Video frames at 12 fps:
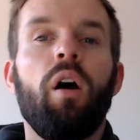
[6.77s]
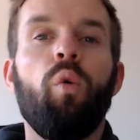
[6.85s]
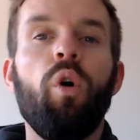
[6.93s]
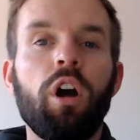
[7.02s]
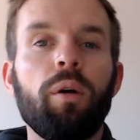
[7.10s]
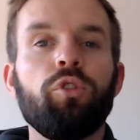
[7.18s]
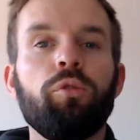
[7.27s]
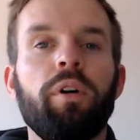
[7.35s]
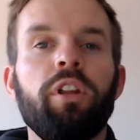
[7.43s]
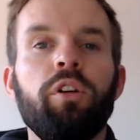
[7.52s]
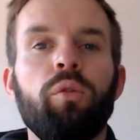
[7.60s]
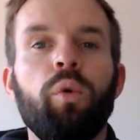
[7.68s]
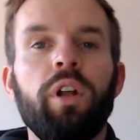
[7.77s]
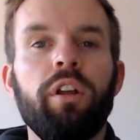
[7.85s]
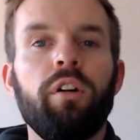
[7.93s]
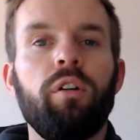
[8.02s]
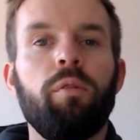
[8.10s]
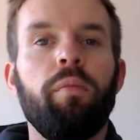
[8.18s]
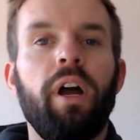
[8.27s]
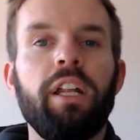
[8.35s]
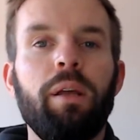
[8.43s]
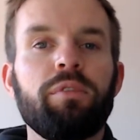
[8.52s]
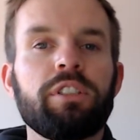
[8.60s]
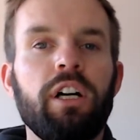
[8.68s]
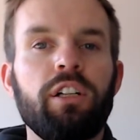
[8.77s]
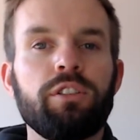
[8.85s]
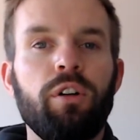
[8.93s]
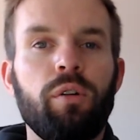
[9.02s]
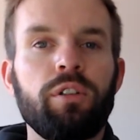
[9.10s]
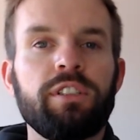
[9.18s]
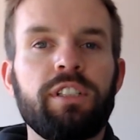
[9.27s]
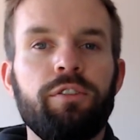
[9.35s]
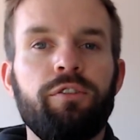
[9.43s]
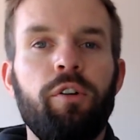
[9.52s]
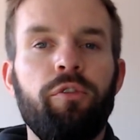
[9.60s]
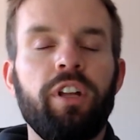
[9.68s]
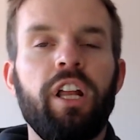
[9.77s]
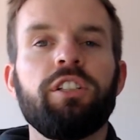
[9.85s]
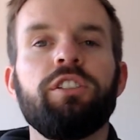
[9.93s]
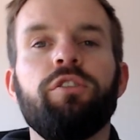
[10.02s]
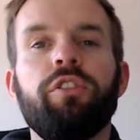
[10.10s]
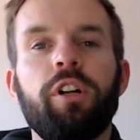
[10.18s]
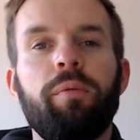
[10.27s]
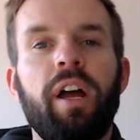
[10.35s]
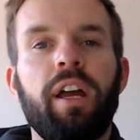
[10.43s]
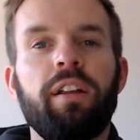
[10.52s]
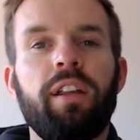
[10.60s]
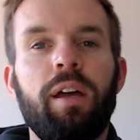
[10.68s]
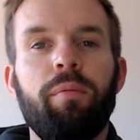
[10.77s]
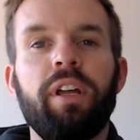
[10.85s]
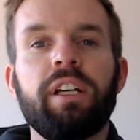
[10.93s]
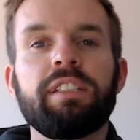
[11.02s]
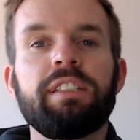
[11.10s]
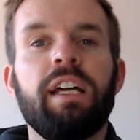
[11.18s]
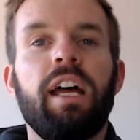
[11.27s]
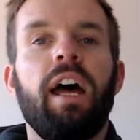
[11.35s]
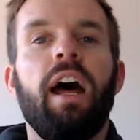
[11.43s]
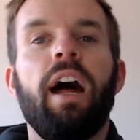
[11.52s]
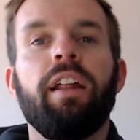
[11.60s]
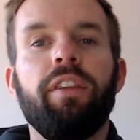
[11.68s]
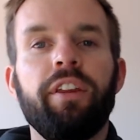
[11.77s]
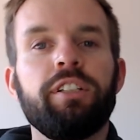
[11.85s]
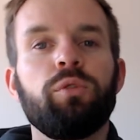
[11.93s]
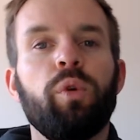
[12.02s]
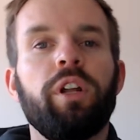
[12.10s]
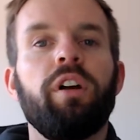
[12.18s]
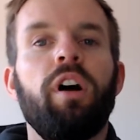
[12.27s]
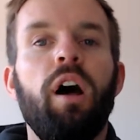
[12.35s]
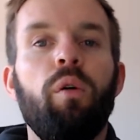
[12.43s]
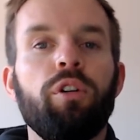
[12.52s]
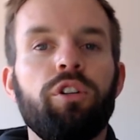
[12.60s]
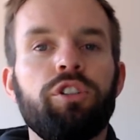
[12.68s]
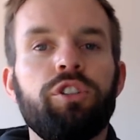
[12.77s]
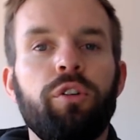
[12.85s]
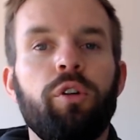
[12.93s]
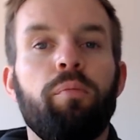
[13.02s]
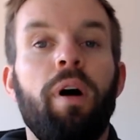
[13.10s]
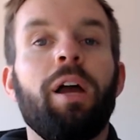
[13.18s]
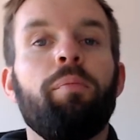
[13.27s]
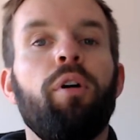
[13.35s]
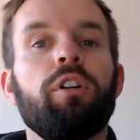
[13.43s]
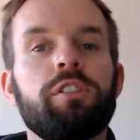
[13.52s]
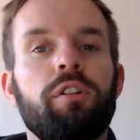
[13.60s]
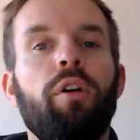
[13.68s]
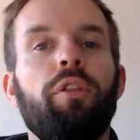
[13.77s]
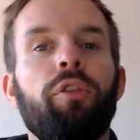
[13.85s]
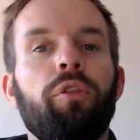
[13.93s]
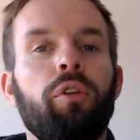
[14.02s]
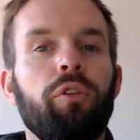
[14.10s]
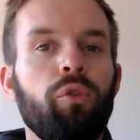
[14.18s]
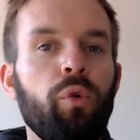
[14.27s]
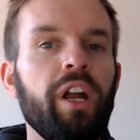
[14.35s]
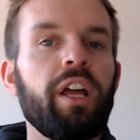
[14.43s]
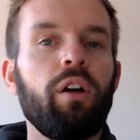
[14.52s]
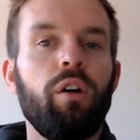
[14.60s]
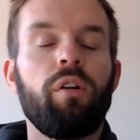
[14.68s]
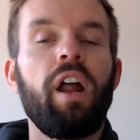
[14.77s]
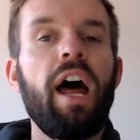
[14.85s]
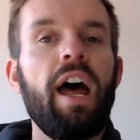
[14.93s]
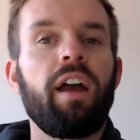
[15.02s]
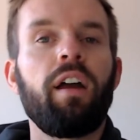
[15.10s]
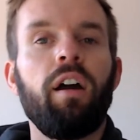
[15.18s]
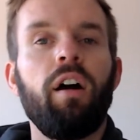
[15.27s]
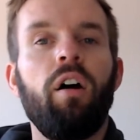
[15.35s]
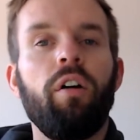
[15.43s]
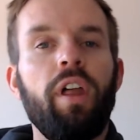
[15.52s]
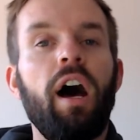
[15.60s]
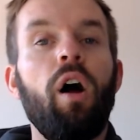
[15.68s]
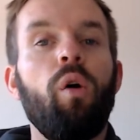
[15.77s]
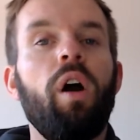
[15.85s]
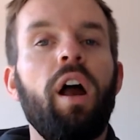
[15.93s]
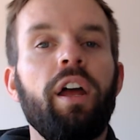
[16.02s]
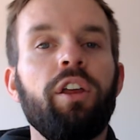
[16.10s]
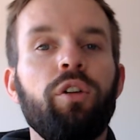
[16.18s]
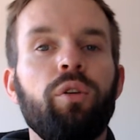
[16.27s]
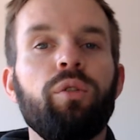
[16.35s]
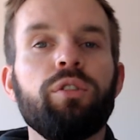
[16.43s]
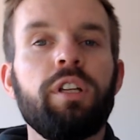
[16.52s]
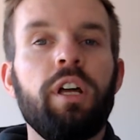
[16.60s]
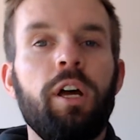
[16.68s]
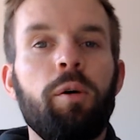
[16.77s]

Welcome to my new video. My name is Carl Sörensen from Financial Freedom Academics, and in this video I want to show you my personal trick or hack on how I use